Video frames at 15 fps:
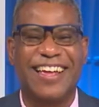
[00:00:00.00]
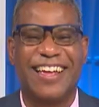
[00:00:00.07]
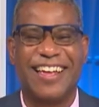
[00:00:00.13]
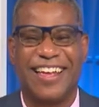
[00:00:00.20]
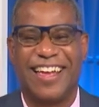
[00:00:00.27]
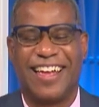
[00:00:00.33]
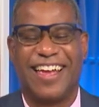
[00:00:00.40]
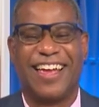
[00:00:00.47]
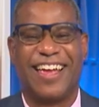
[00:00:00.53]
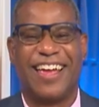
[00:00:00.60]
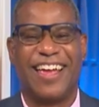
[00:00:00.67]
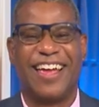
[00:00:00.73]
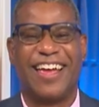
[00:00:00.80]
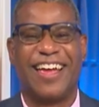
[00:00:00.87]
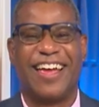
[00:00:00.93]

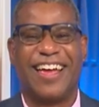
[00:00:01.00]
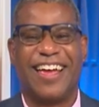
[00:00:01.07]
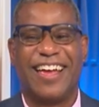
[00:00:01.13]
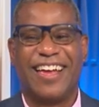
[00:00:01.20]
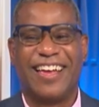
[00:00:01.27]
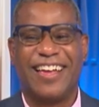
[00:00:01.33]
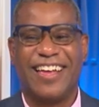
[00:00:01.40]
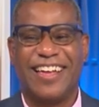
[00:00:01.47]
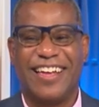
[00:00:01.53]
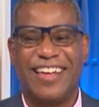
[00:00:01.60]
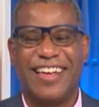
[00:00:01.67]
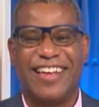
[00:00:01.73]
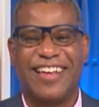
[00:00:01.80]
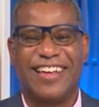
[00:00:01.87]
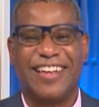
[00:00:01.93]

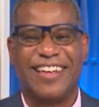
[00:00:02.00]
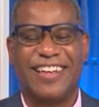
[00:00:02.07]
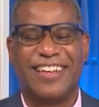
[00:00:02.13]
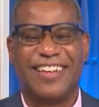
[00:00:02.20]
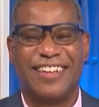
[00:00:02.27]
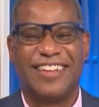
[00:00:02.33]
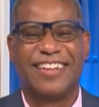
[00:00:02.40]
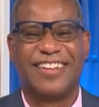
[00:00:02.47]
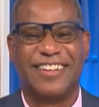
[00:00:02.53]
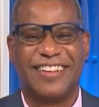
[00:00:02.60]
(silent)